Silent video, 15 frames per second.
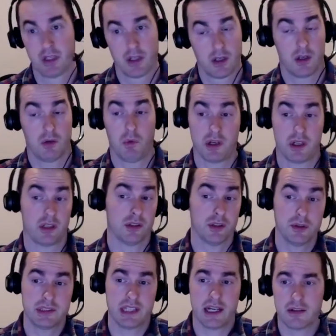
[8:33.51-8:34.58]
want to
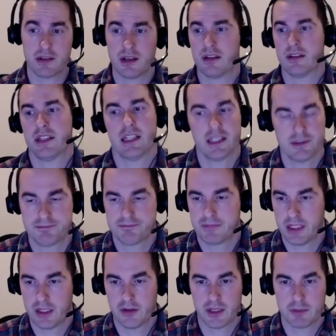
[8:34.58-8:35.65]
lose out on the, you
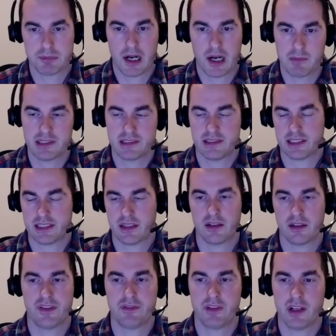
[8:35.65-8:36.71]
know, the promised
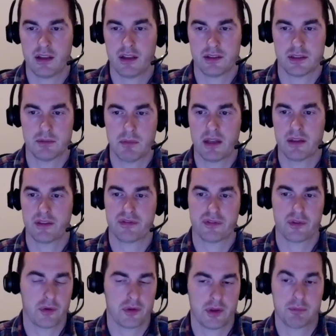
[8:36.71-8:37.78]
$650 a month
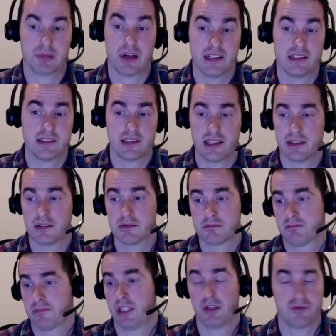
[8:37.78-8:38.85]
for the price that,
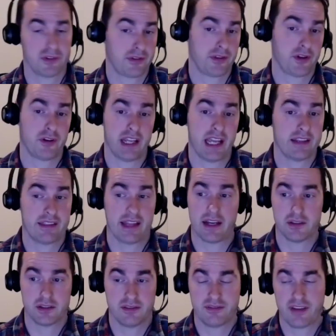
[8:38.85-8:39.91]
you know, for
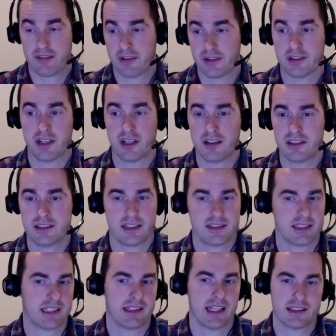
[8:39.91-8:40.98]
$38,500. I was
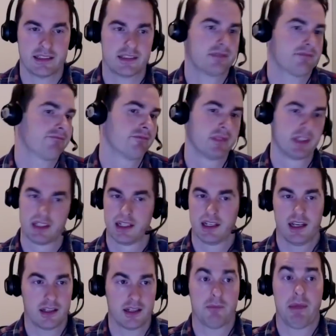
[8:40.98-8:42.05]
like, that's
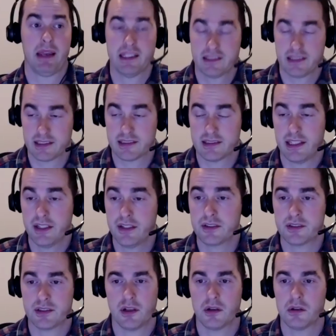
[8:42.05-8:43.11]
an amazing steal.
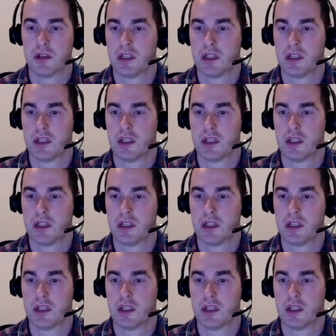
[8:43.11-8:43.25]
So